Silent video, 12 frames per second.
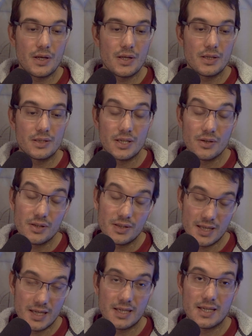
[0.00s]
the other
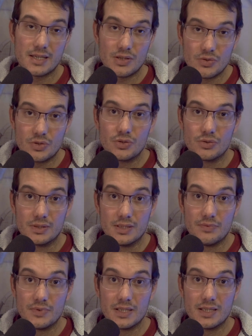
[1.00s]
thing that you should
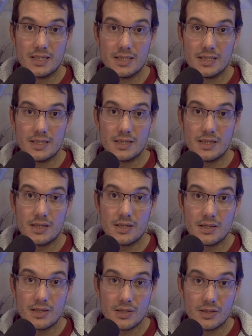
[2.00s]
definitely
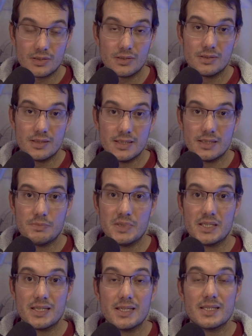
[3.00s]
not
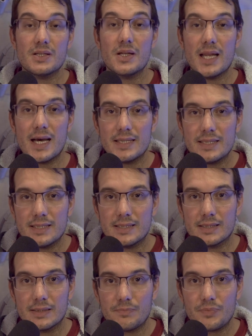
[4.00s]
dismiss is the
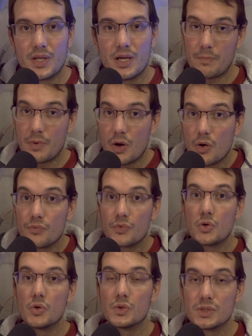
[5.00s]
lighting. Of
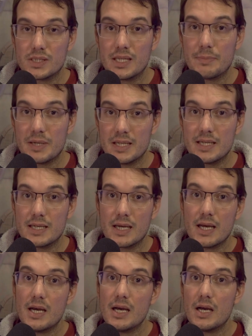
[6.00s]
course, depending
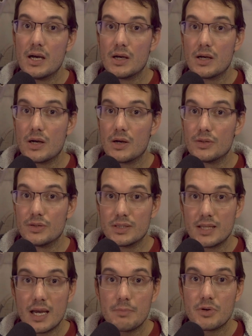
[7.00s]
on the
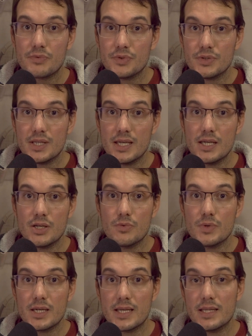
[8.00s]
time of the day, you
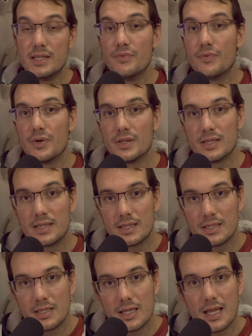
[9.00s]
will get different
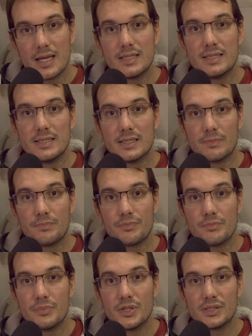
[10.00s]
lighting,
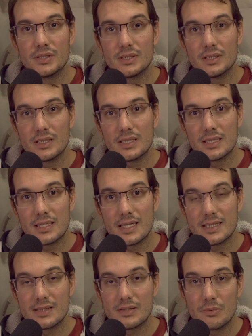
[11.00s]
but
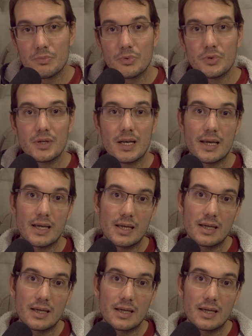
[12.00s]
at some point, like